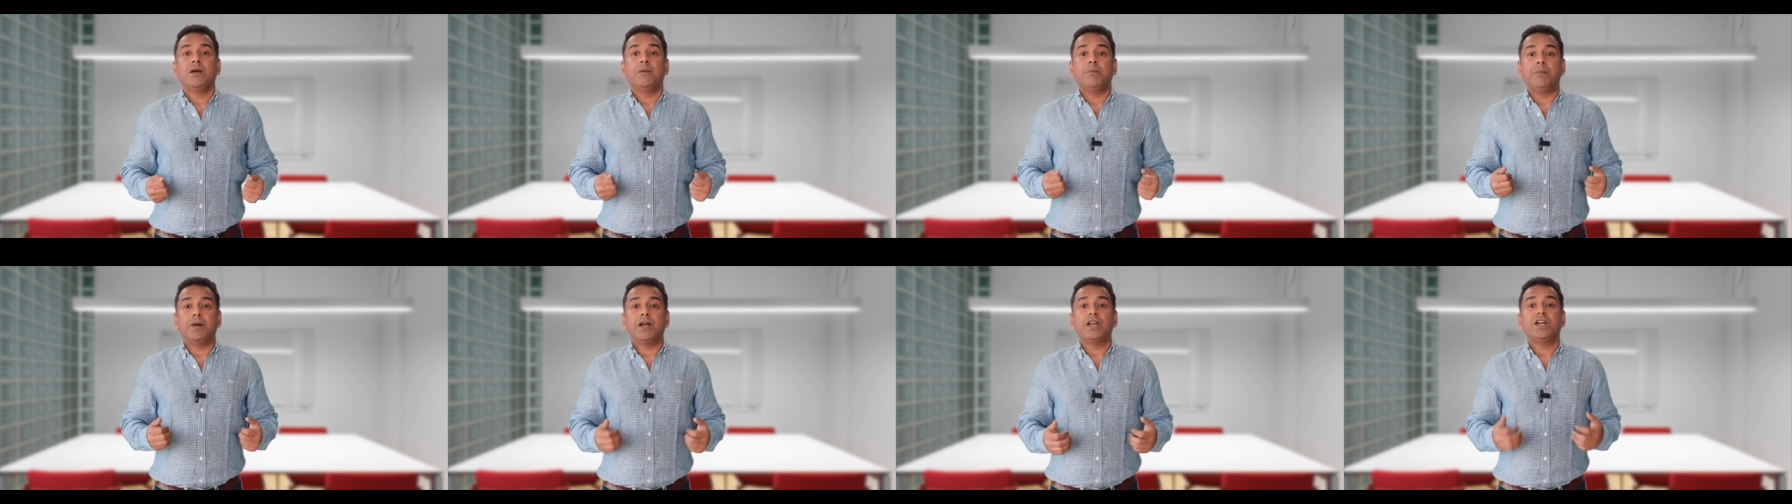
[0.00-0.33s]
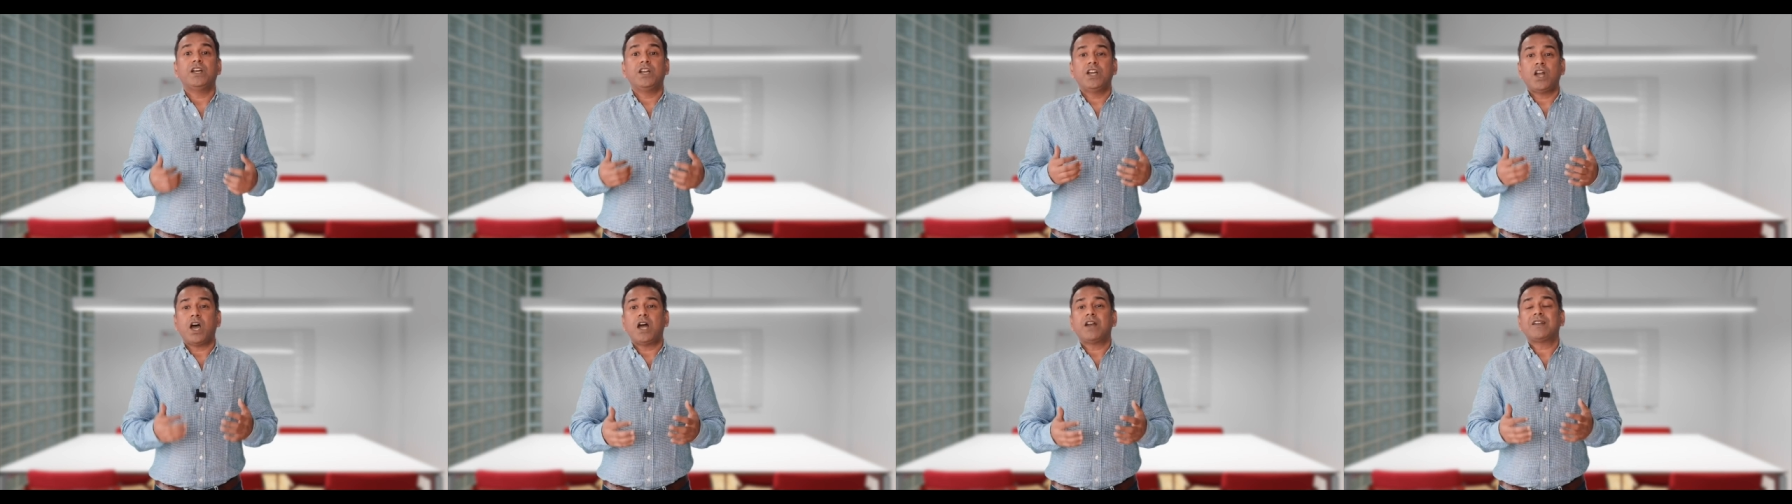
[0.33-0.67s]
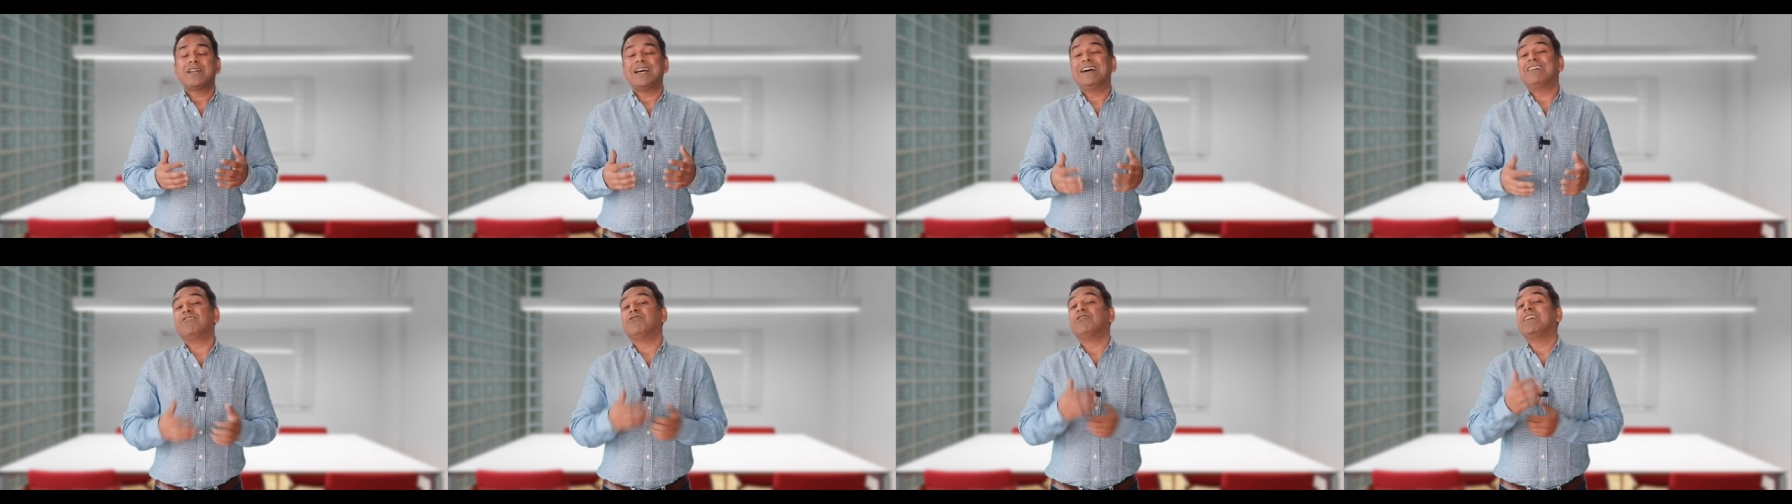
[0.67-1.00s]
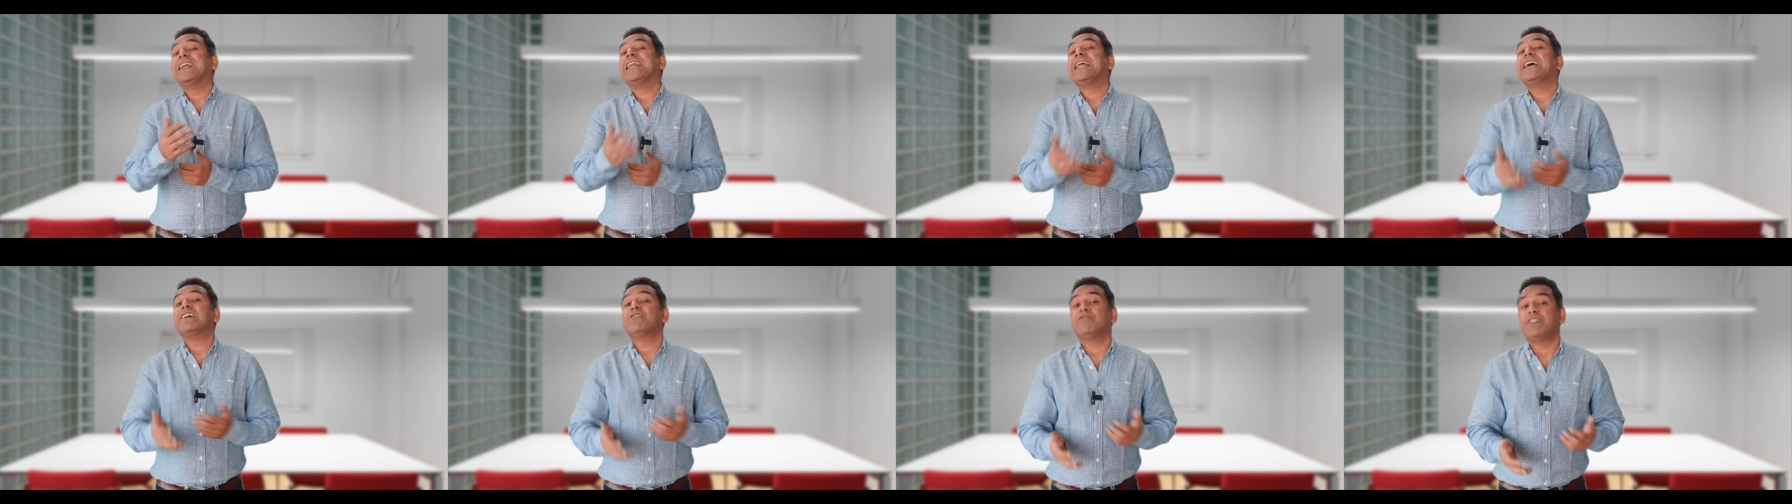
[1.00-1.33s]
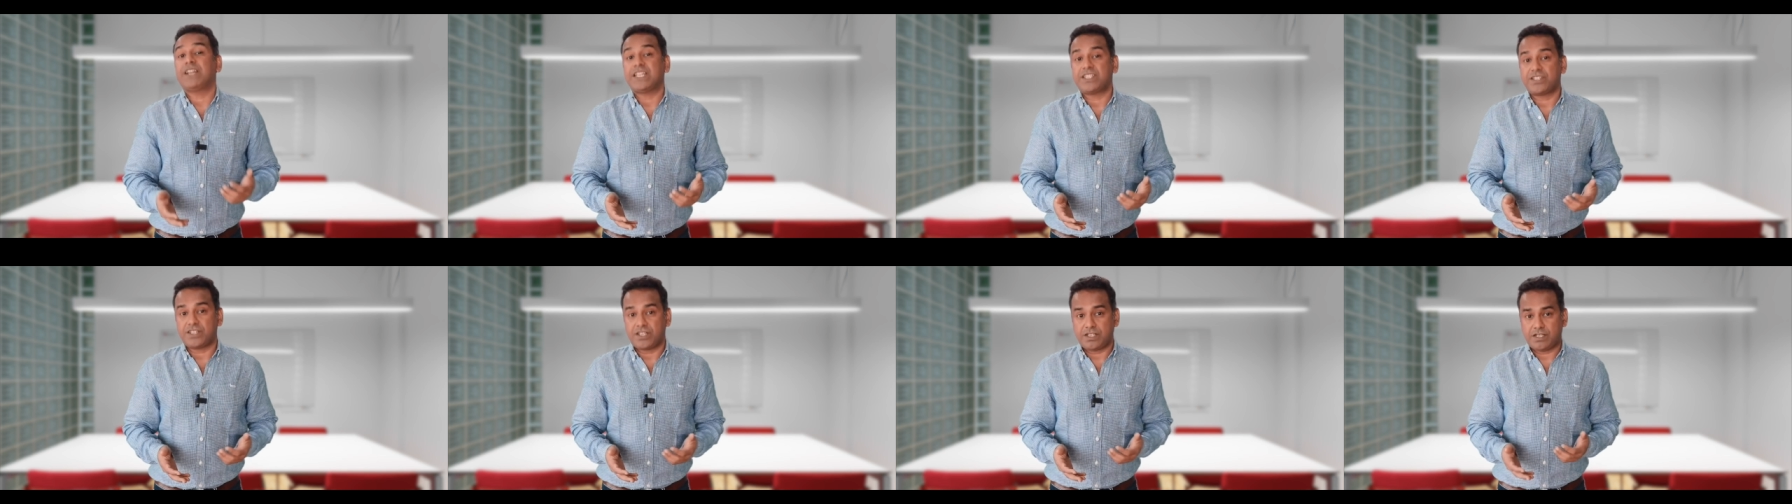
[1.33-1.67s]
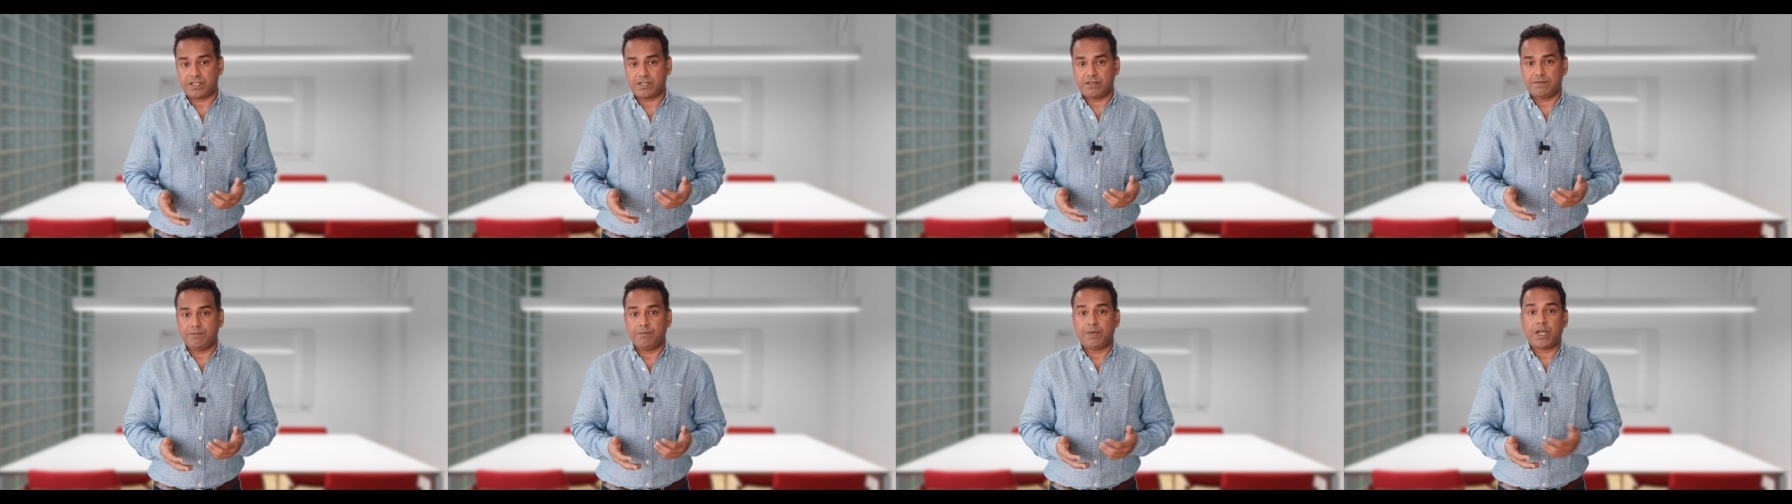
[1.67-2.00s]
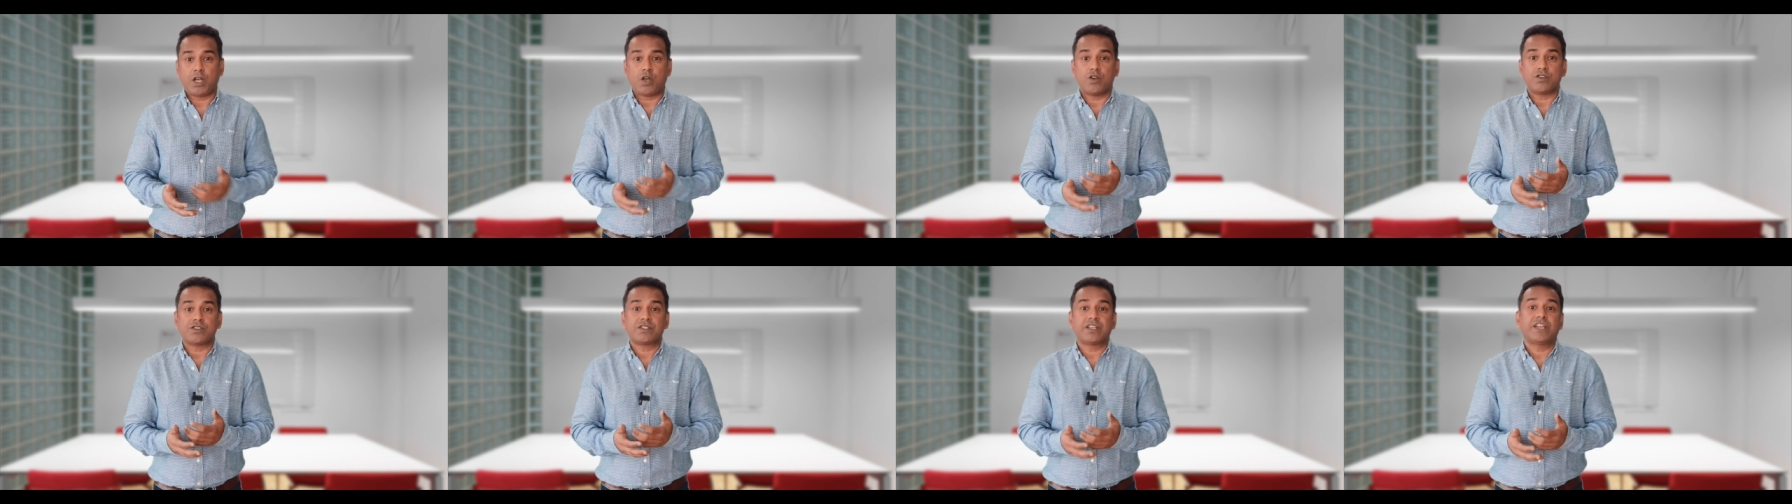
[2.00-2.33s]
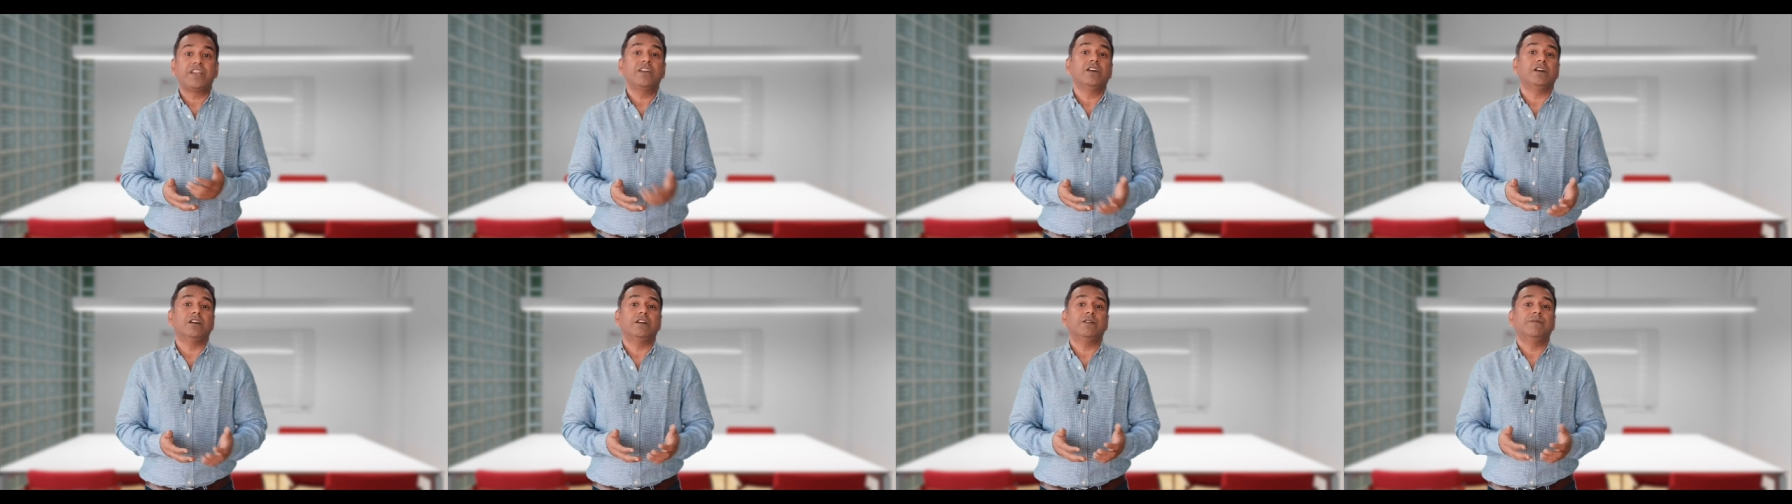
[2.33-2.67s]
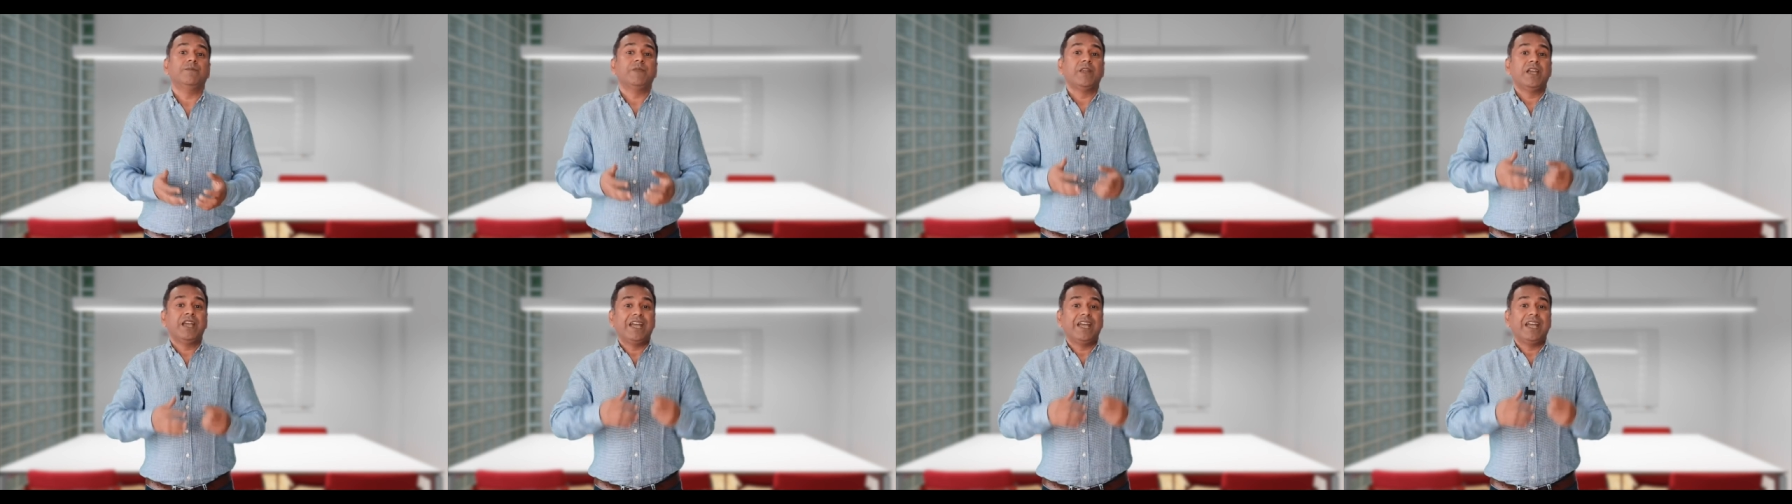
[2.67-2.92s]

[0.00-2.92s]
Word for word: but not relay races, because here